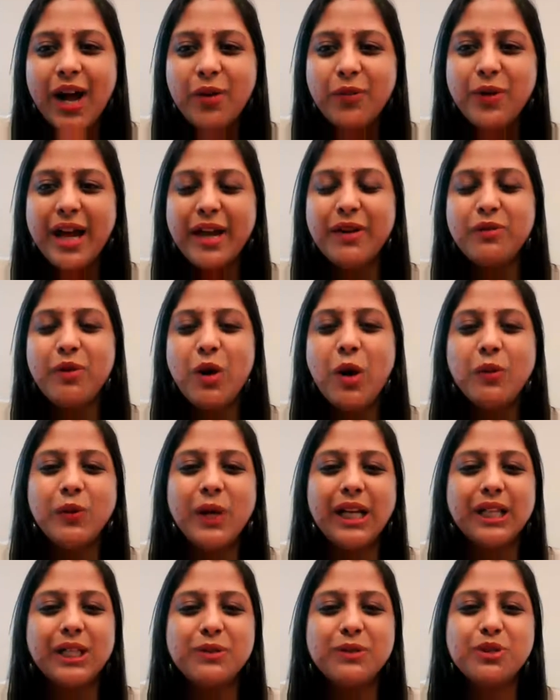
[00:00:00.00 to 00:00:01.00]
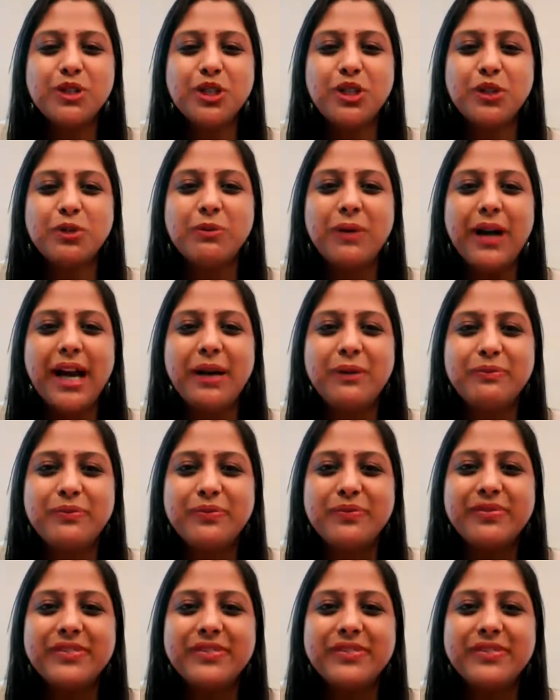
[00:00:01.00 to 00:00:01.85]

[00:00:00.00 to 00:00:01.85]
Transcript: very warm welcome to you, ma'am.